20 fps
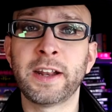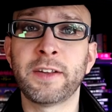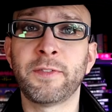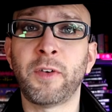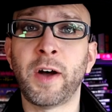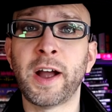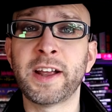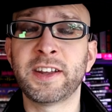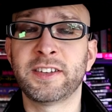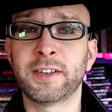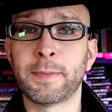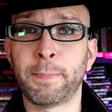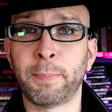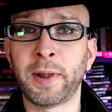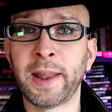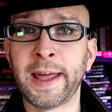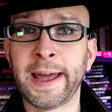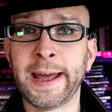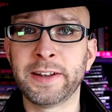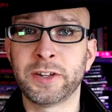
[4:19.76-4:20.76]
devises a
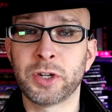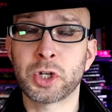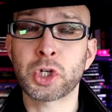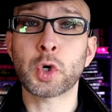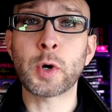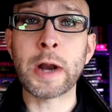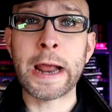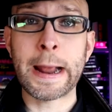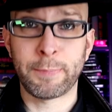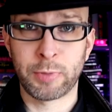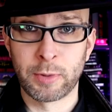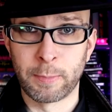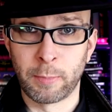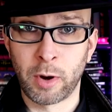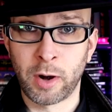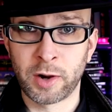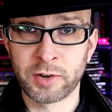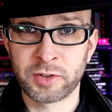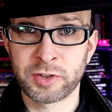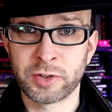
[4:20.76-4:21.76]
plan to trap the
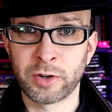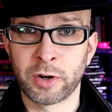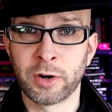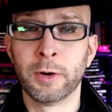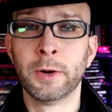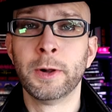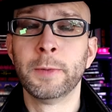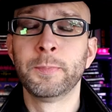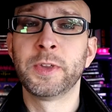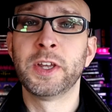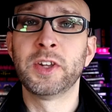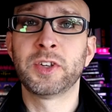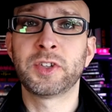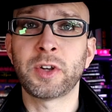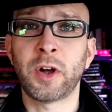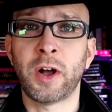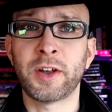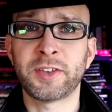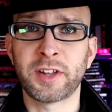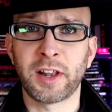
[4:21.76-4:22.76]
monster. He
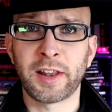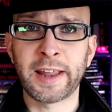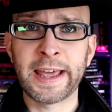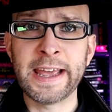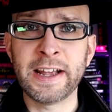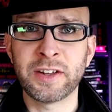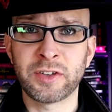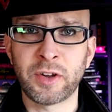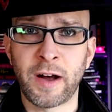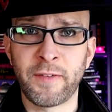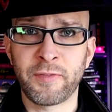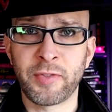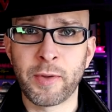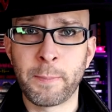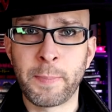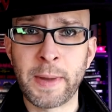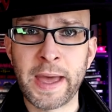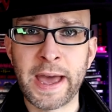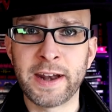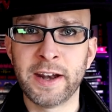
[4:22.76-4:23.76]
saws the legs off the
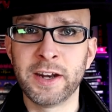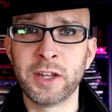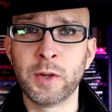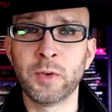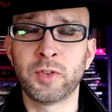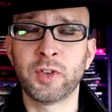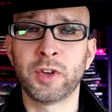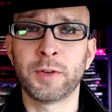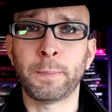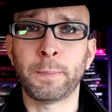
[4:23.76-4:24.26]
bed and uses